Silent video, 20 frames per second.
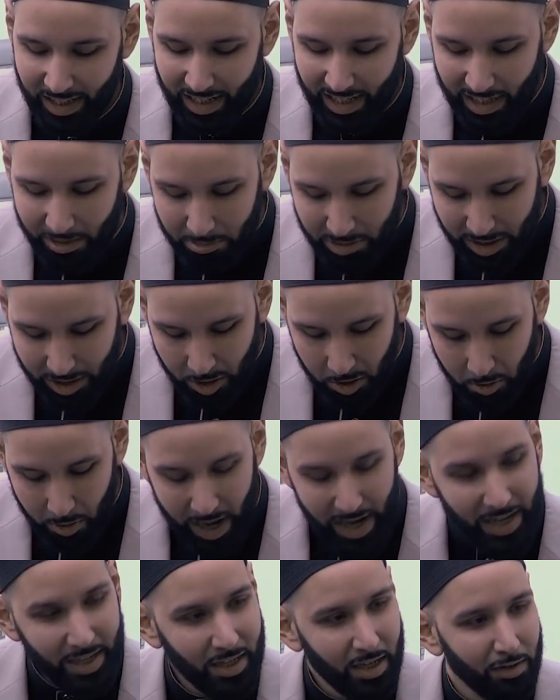He was a
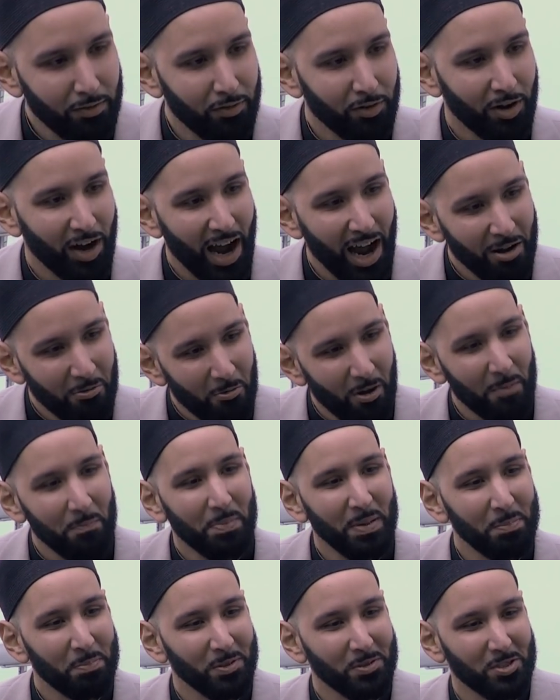great giver. I want
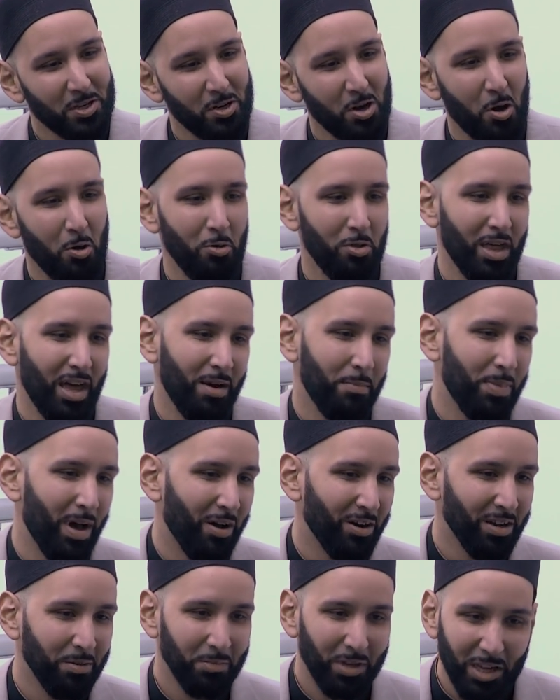people to know that
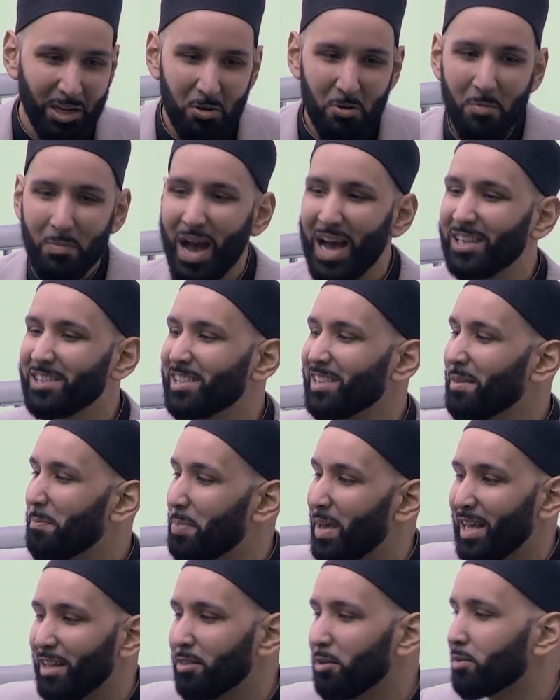about him. Can you imagine the
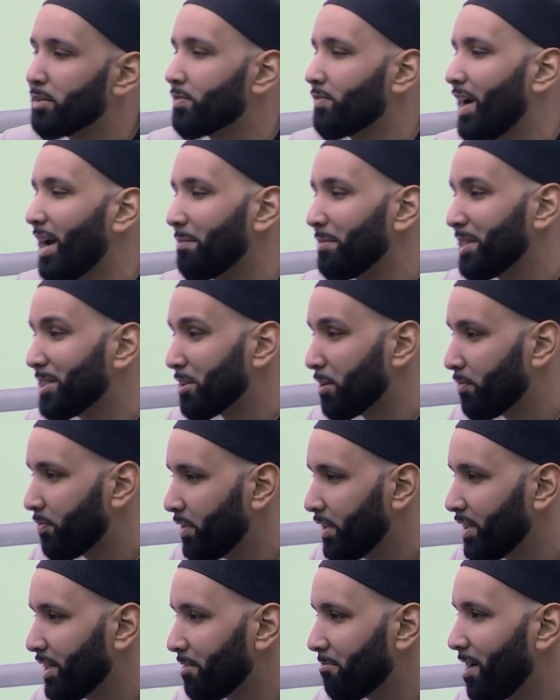pain those families are
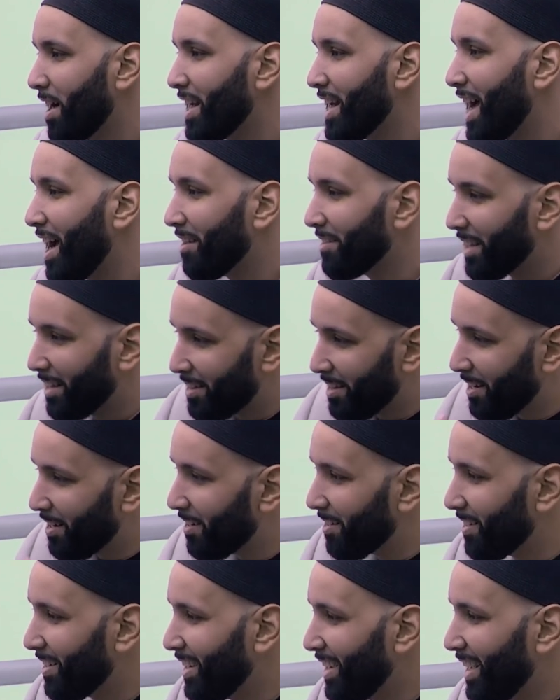feeling right now that
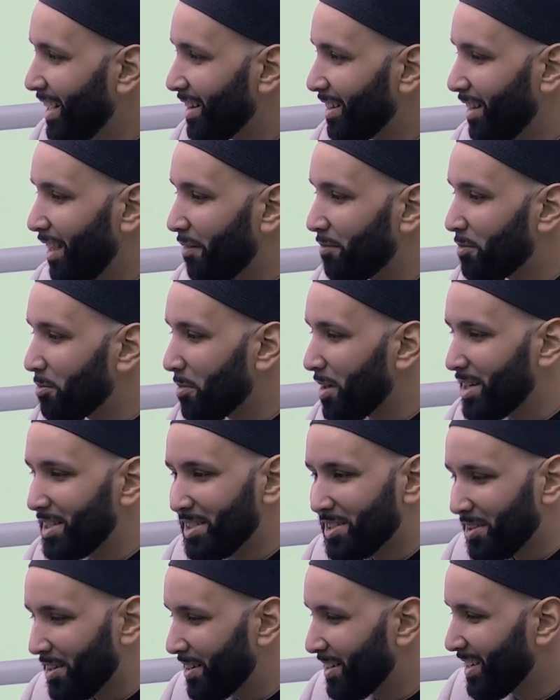their loved
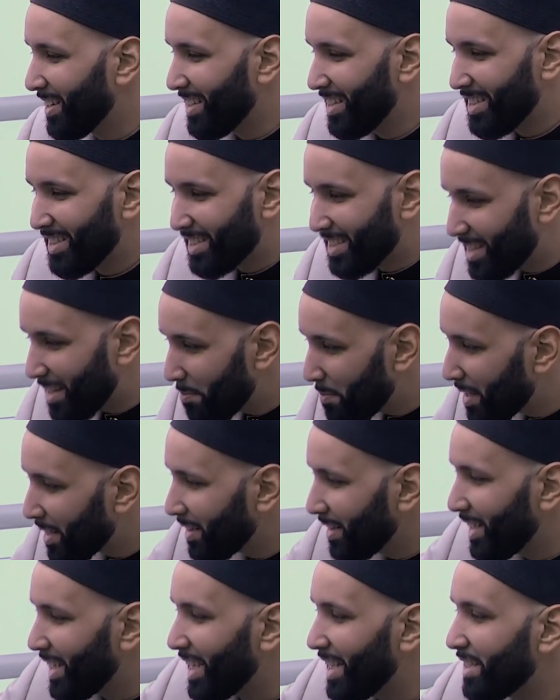ones are
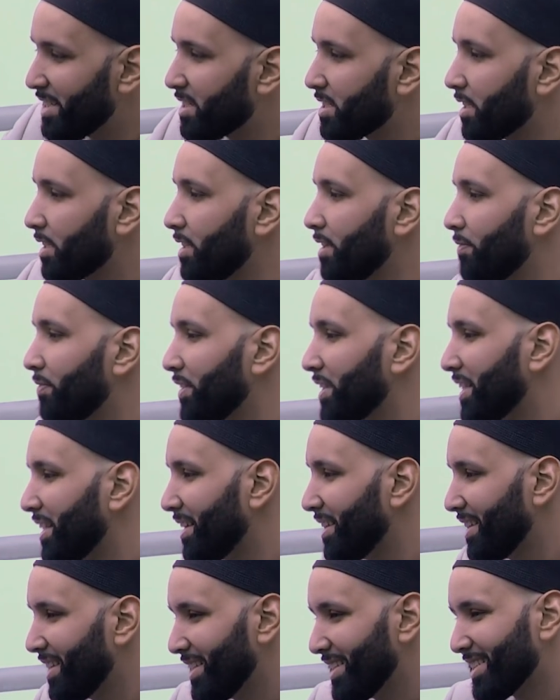seemingly insignificant
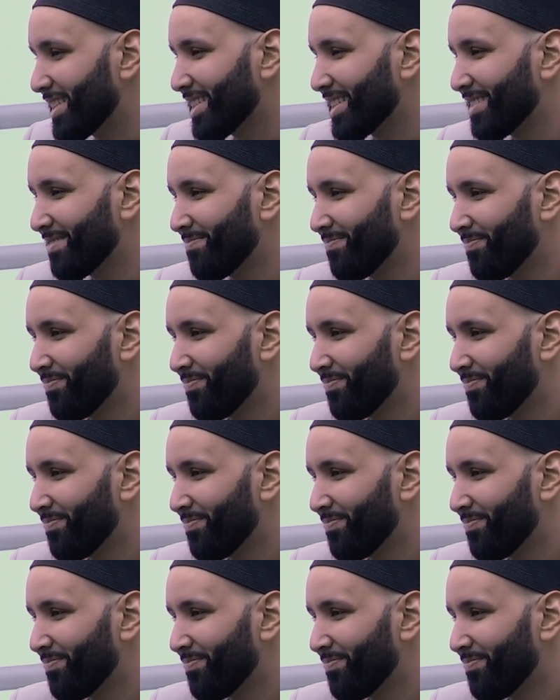in this?